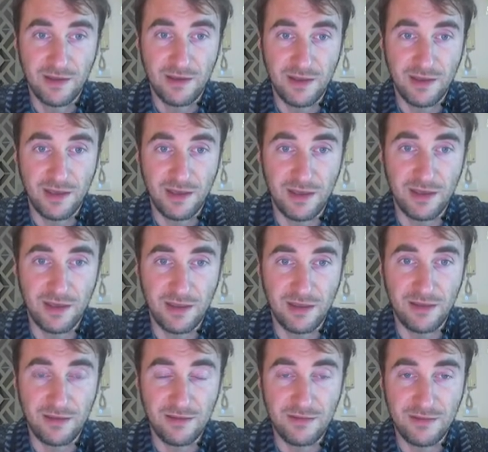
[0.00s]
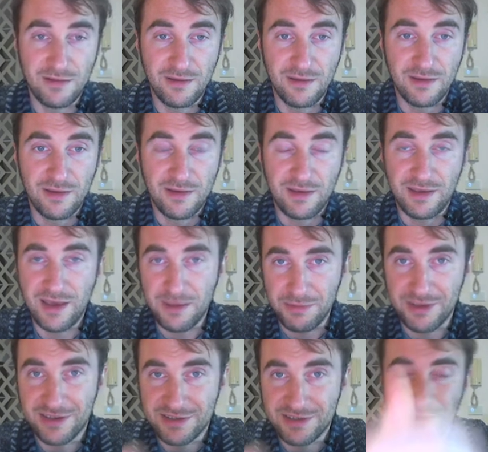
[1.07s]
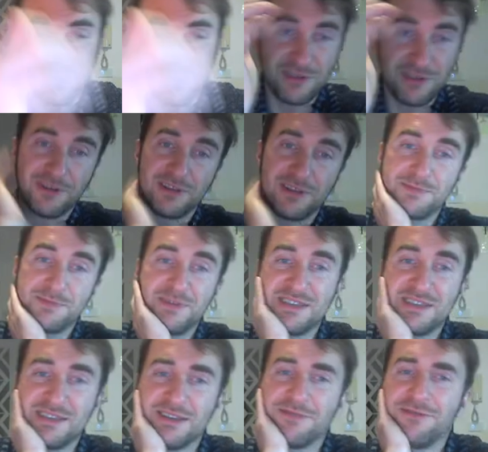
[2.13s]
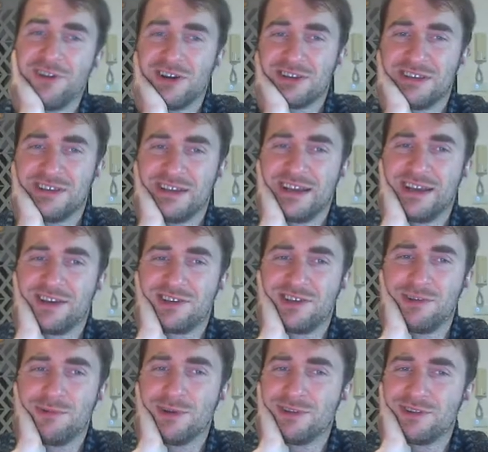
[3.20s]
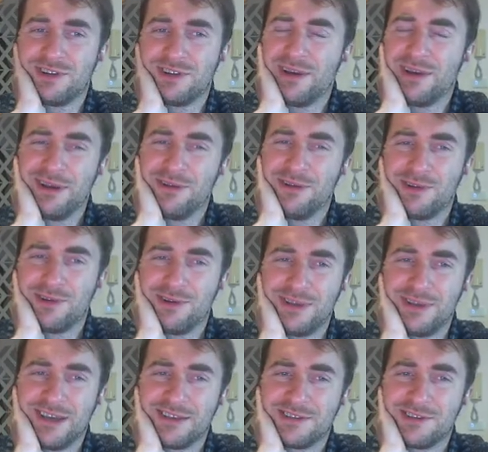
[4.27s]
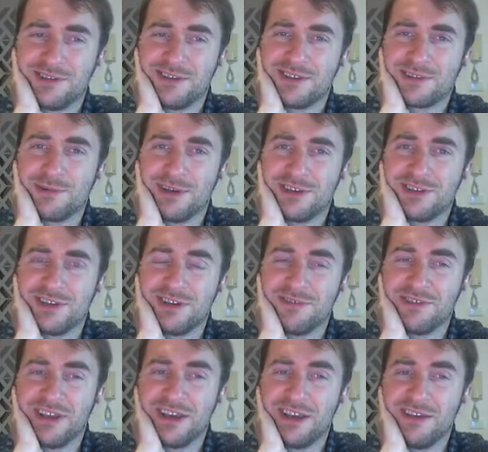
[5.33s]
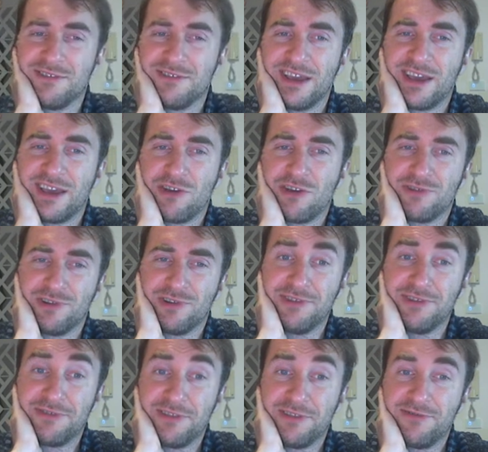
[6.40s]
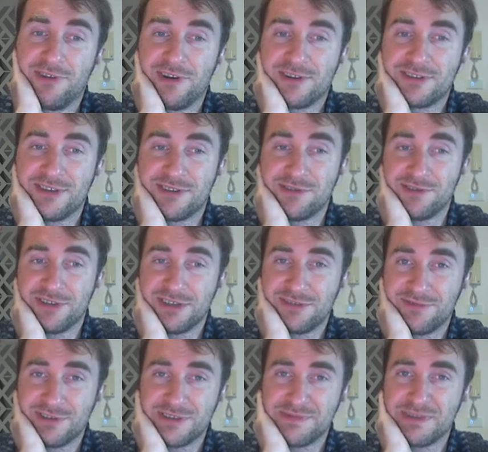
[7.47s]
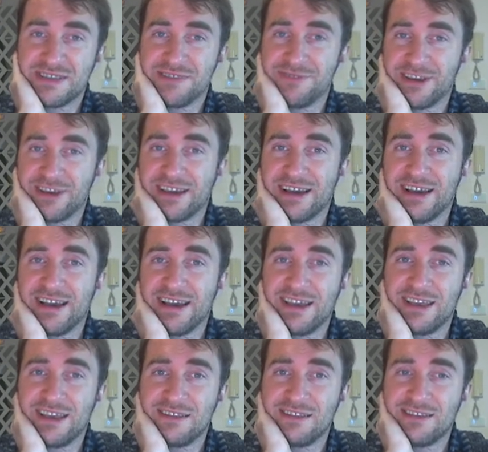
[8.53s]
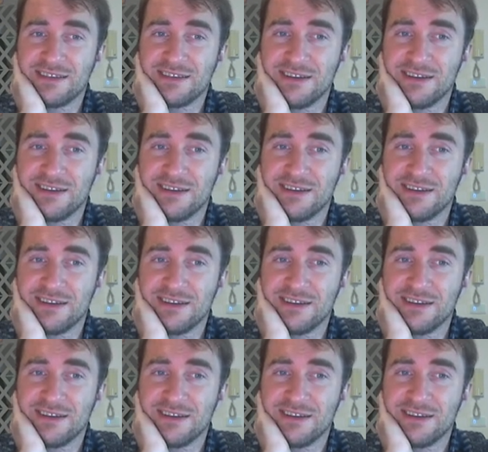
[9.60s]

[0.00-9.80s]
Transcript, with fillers: And yeah, because there are different species of foxes, and I actually wonder now, I don't know the answer to this question, if they care for different foxes or just for a specific kind.